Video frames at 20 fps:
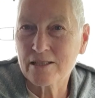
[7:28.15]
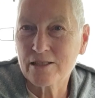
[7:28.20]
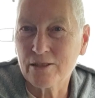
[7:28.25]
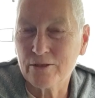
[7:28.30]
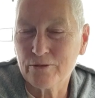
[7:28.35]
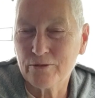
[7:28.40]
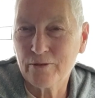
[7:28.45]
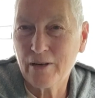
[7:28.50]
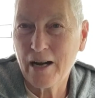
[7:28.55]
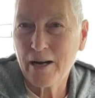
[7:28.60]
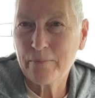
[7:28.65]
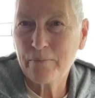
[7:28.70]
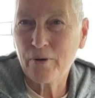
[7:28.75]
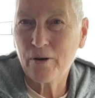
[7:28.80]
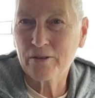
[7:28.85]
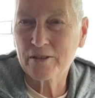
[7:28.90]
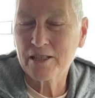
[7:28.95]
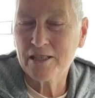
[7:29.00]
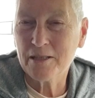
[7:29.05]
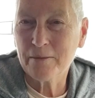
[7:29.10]
So I
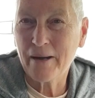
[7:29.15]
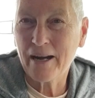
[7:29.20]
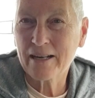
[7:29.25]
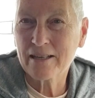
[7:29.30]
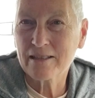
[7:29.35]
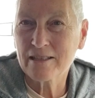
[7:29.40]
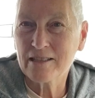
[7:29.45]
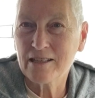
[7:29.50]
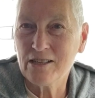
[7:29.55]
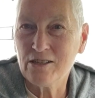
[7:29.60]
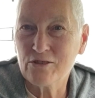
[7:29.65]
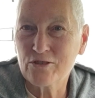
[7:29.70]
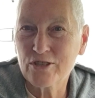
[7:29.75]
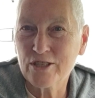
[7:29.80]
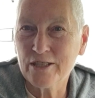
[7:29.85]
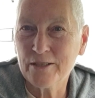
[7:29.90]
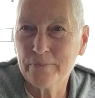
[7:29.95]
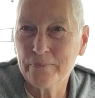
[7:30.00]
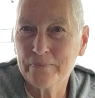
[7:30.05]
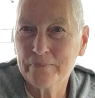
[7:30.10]
parked in the back of the
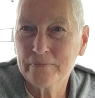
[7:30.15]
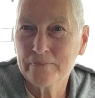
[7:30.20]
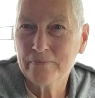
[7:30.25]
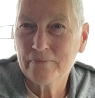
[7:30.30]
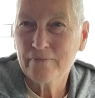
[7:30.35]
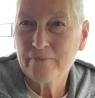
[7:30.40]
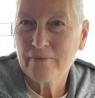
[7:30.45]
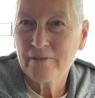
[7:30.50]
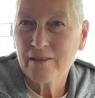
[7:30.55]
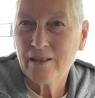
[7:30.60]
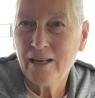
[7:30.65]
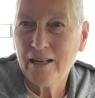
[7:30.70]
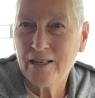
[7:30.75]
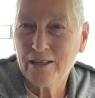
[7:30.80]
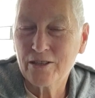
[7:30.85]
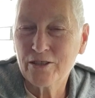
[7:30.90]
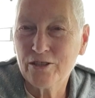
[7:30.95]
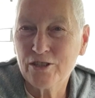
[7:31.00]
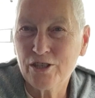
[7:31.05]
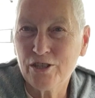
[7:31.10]
dealership
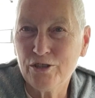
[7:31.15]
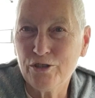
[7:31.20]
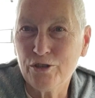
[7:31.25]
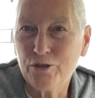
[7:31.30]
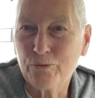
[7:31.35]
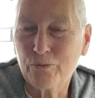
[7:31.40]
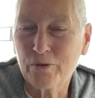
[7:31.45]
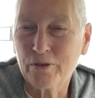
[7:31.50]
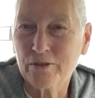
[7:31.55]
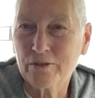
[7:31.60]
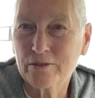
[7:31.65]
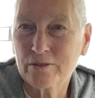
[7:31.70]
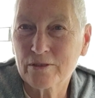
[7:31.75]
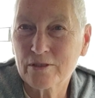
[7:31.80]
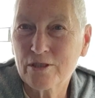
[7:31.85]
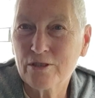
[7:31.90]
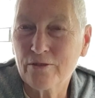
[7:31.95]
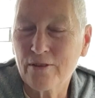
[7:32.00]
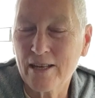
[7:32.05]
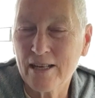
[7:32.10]
and continued to work
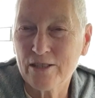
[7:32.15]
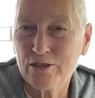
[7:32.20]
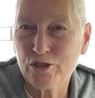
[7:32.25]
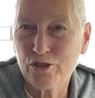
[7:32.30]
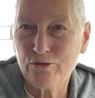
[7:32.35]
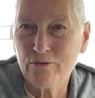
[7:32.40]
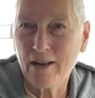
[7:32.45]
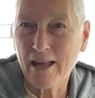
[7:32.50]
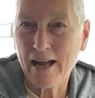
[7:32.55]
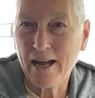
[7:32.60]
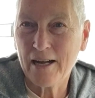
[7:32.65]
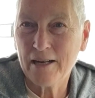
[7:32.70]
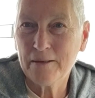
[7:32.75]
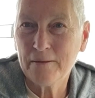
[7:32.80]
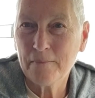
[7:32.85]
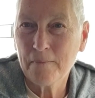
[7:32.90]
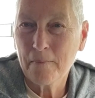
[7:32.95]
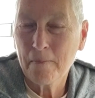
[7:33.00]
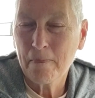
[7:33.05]
till that July